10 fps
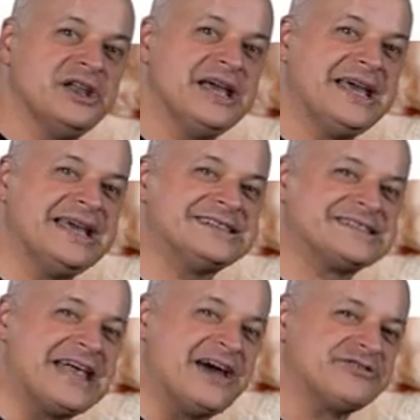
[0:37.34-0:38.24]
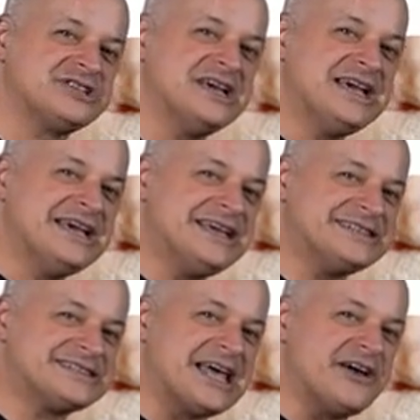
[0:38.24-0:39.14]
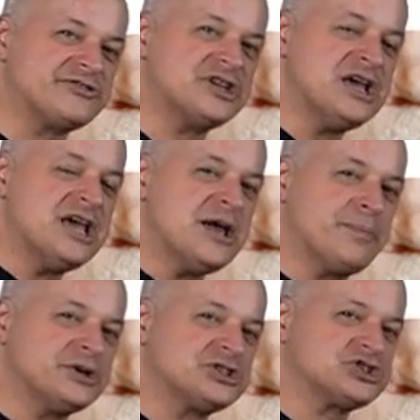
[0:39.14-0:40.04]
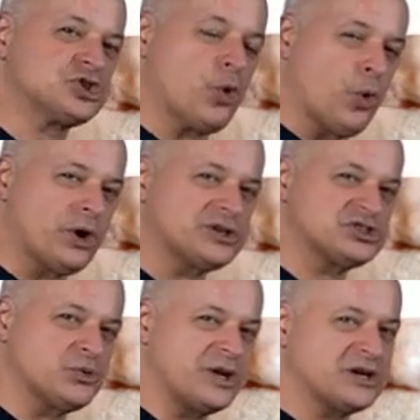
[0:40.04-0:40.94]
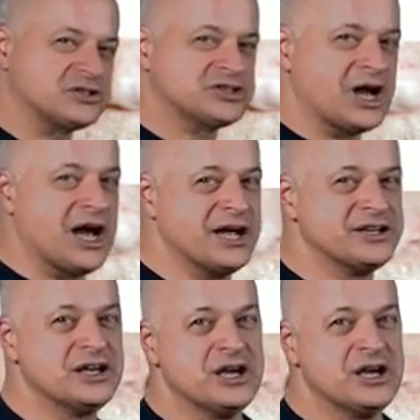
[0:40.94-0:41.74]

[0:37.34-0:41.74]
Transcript: his left. It pushes towards the weaker side.